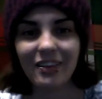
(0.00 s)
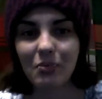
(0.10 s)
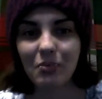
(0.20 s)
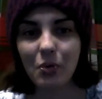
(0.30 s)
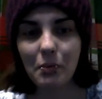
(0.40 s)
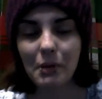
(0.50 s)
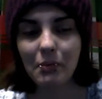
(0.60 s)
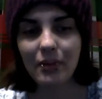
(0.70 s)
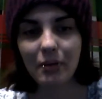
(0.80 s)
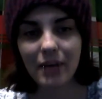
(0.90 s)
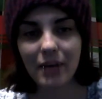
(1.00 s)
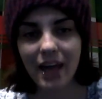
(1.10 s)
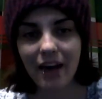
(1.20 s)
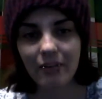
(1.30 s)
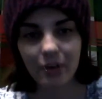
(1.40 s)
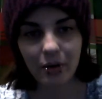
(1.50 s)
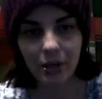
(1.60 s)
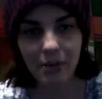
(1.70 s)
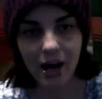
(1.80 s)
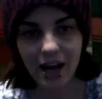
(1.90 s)
the more people that we have
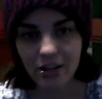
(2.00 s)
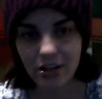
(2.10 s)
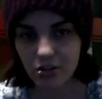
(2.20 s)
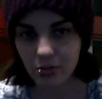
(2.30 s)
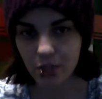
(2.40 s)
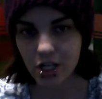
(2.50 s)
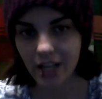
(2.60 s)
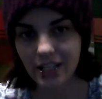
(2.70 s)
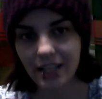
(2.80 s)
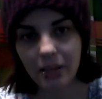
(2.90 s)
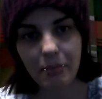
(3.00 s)
knowing about astral projecting,